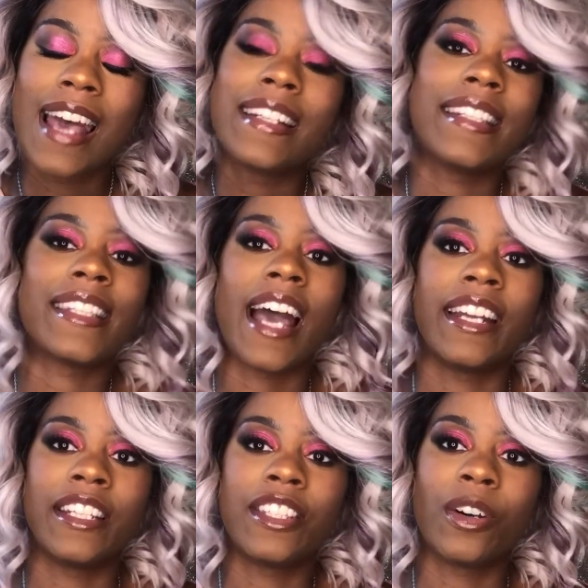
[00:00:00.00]

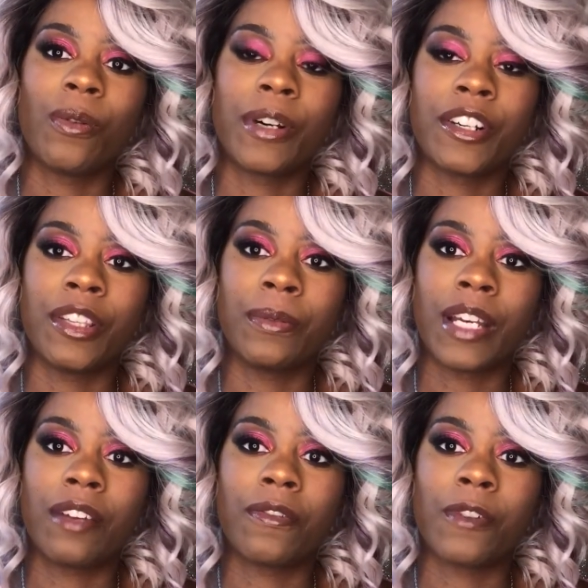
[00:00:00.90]
decided to order the
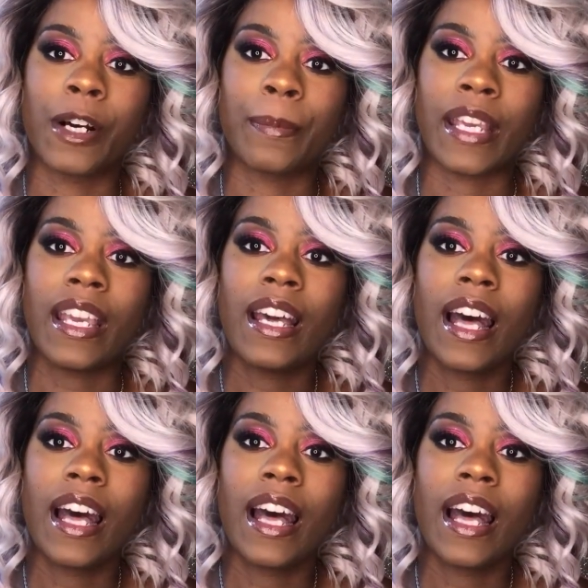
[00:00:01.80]
wig for me